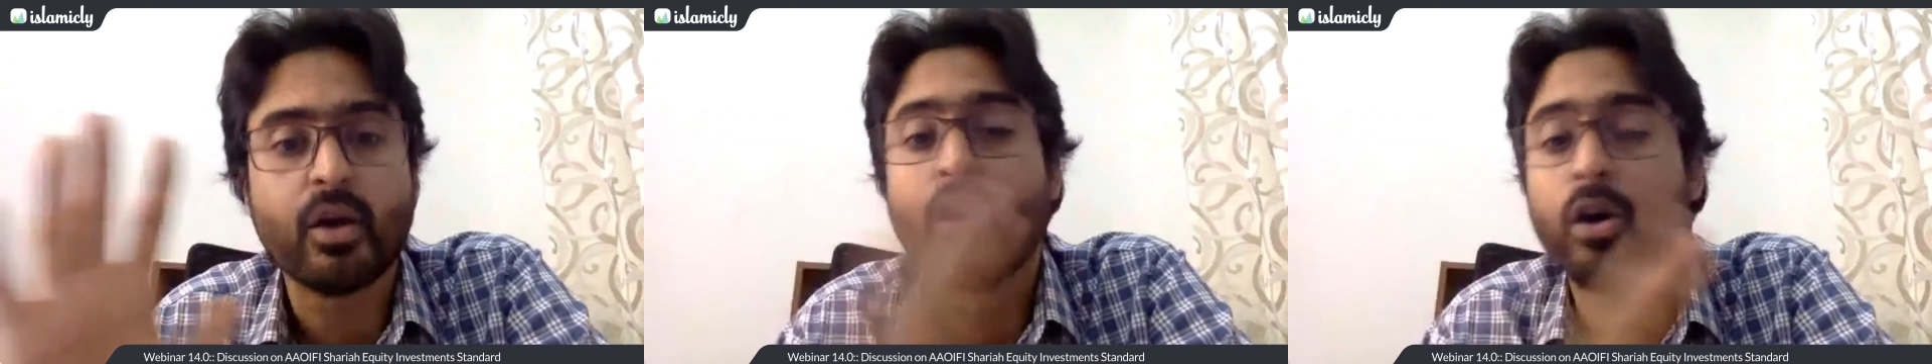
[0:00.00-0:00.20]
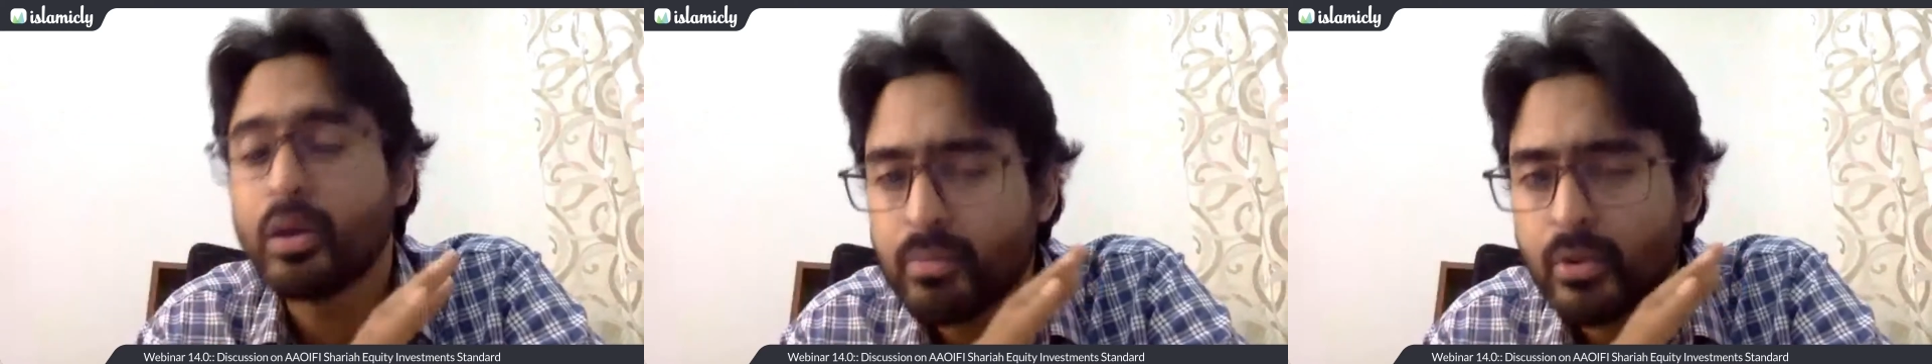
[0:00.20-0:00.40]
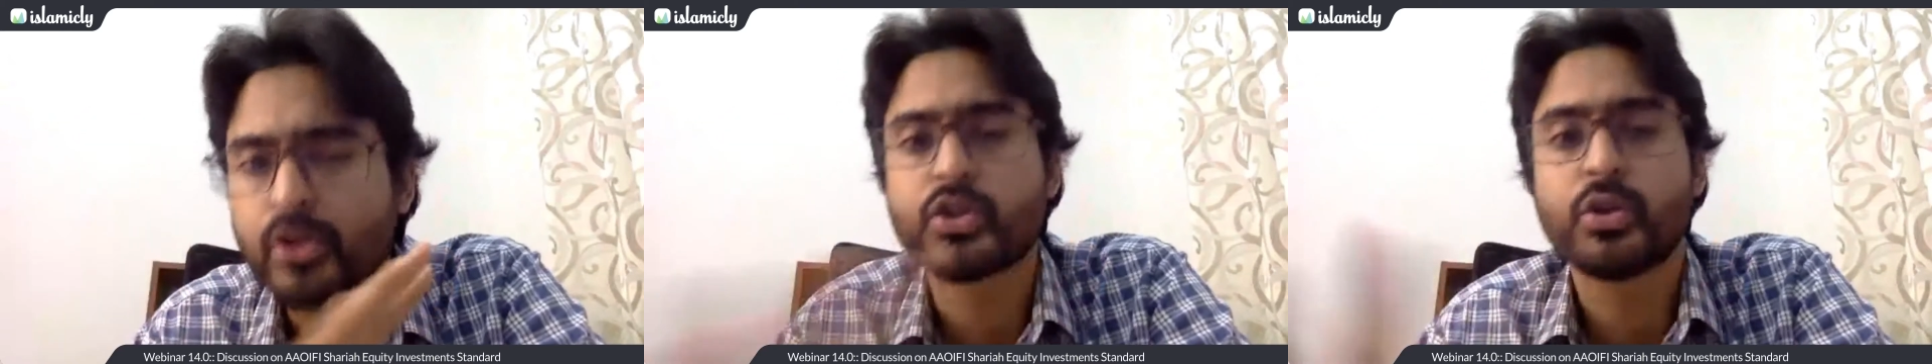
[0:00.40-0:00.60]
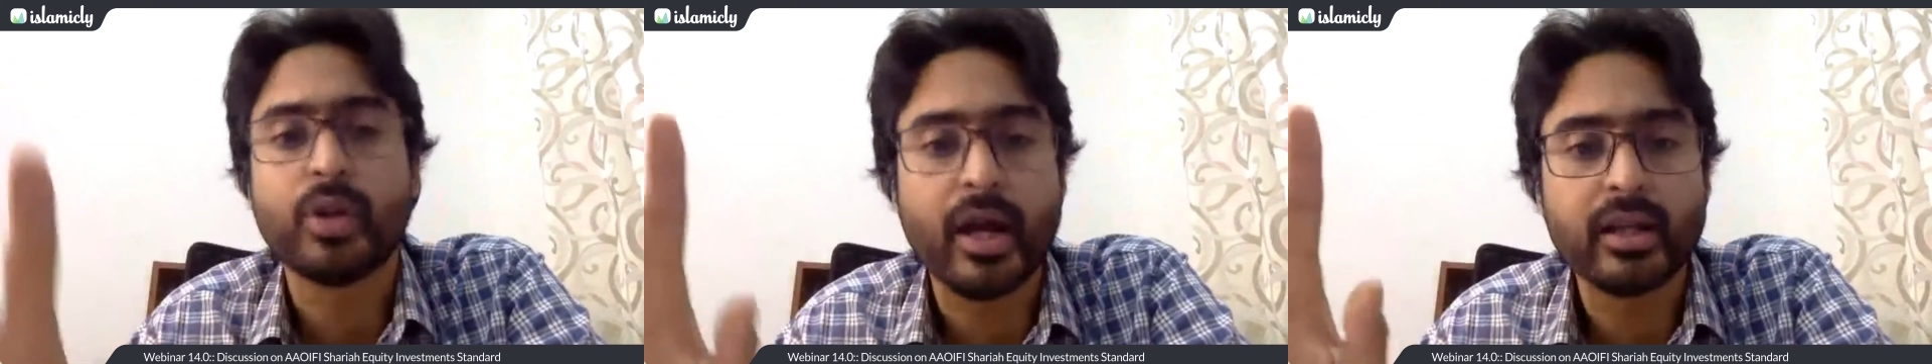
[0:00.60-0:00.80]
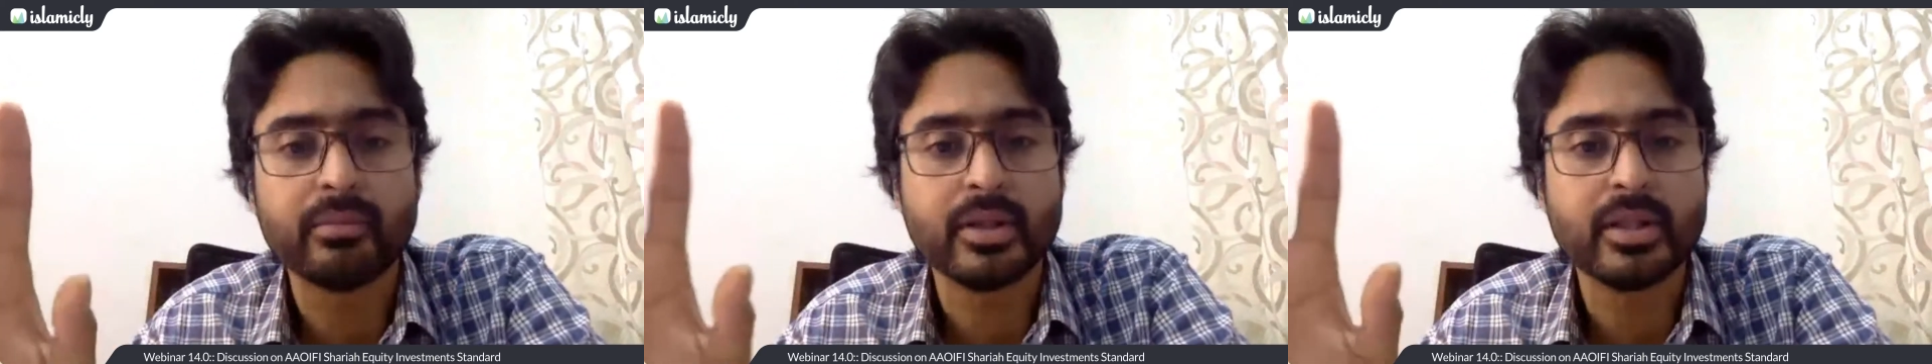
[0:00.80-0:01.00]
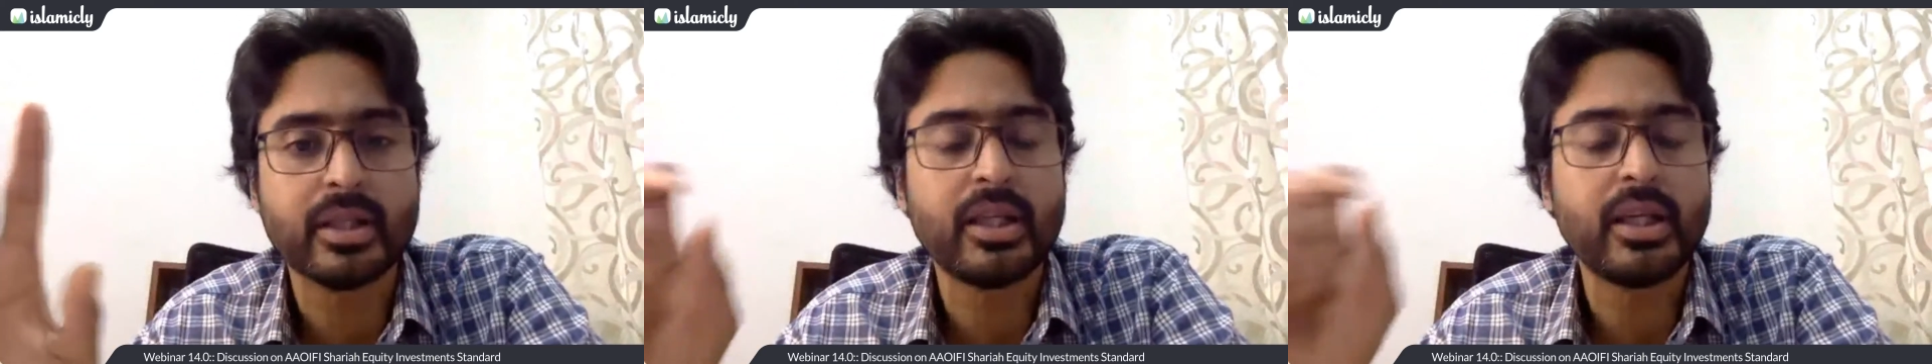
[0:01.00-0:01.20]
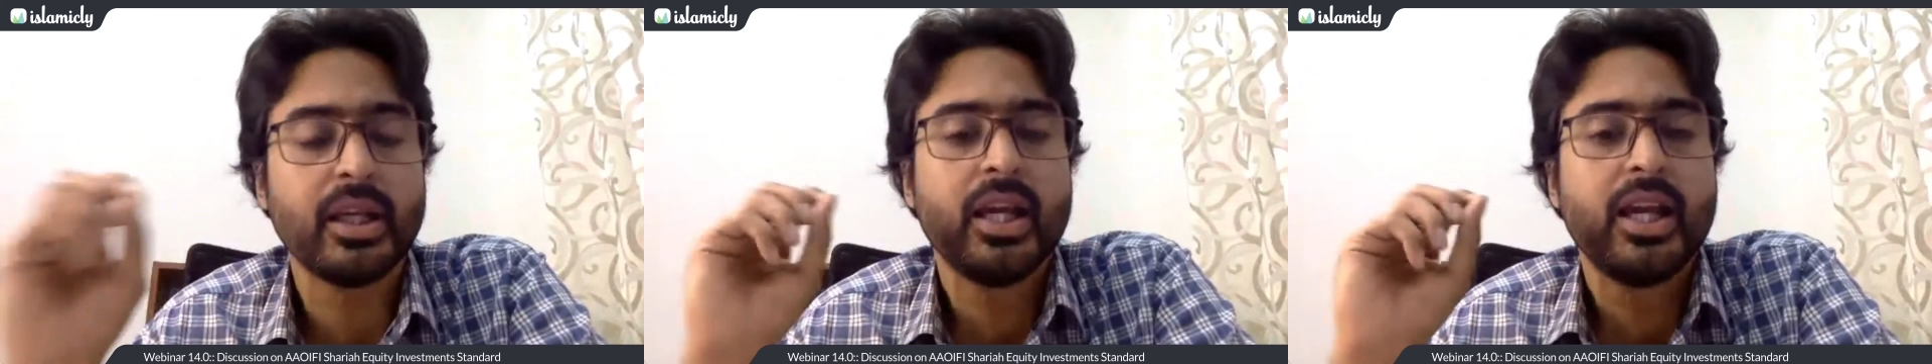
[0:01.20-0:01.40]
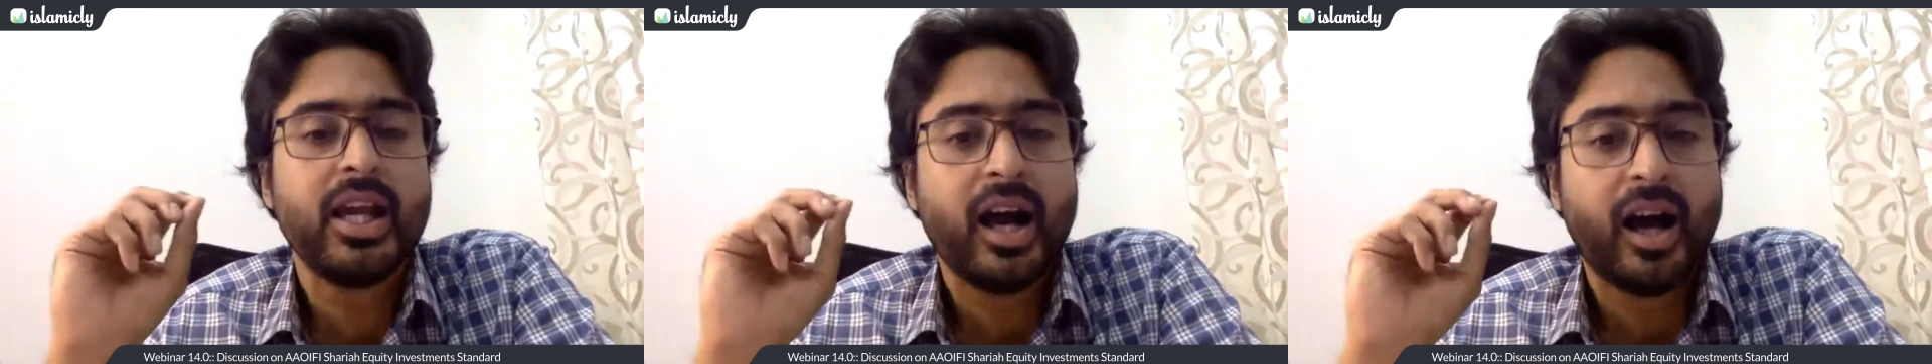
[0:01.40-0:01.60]
almost
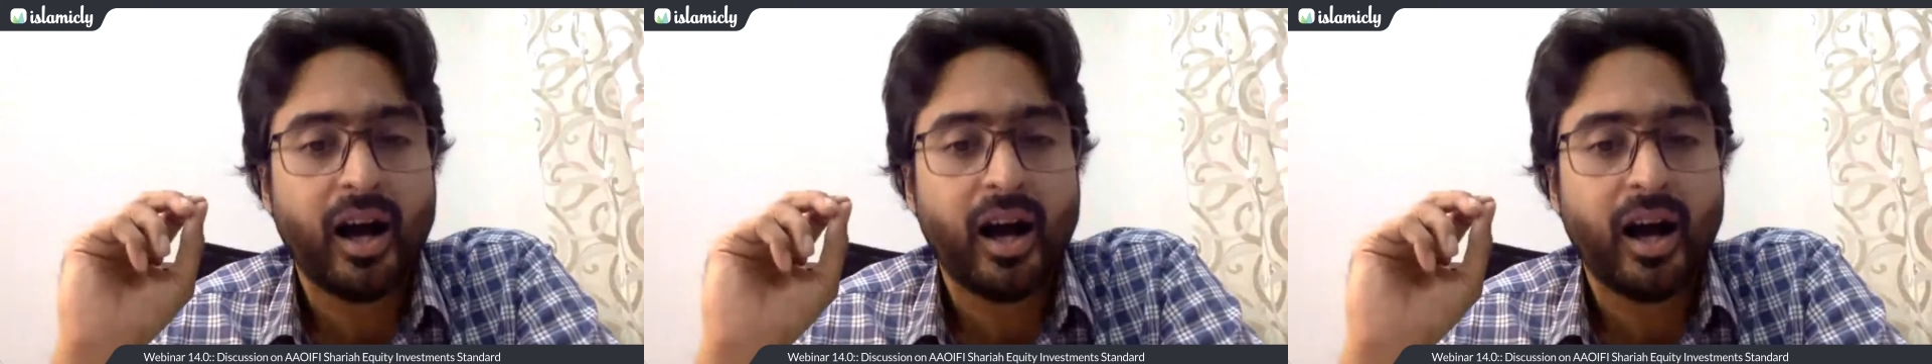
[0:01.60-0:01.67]
unanimously,